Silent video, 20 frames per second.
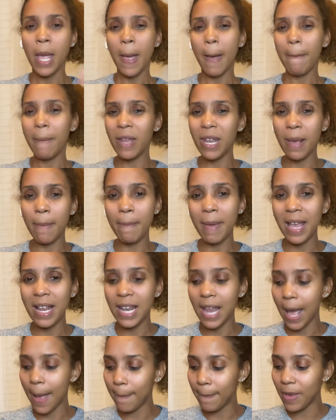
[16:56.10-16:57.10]
But it may
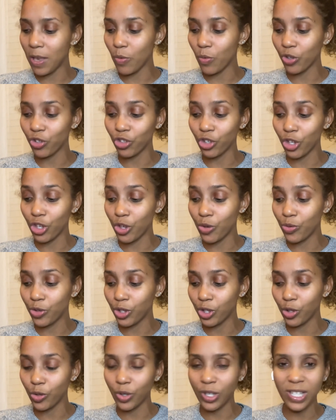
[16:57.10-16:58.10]
not be what you're used
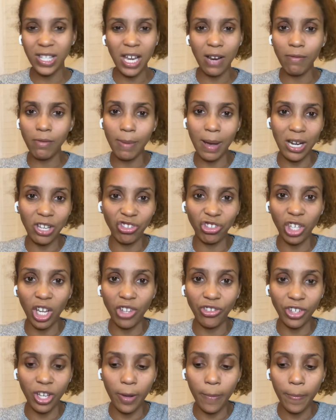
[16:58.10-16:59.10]
to, because everybody's
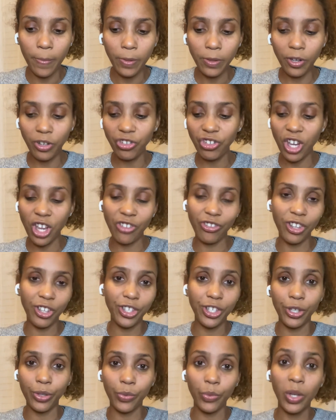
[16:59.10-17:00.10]
changing. They're changing
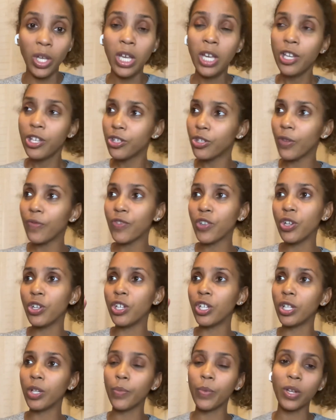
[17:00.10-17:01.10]
too. So if you're
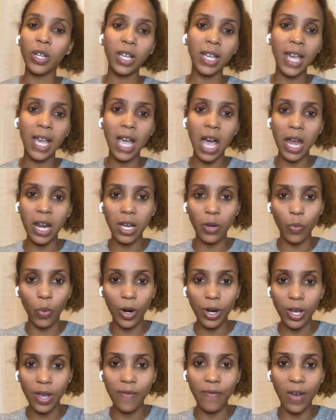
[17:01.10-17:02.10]
dealing with a chaotic
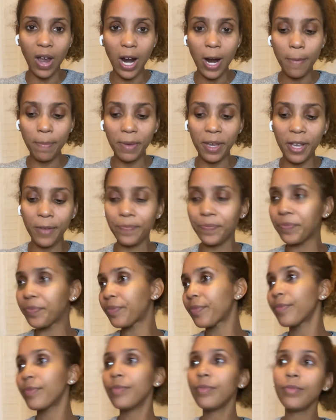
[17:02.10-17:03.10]
work environment,
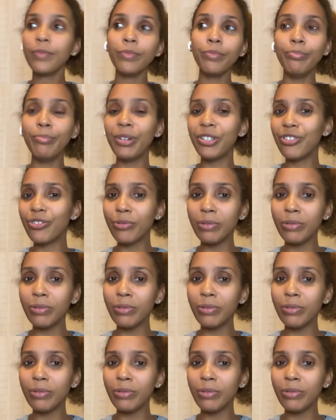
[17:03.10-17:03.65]
but you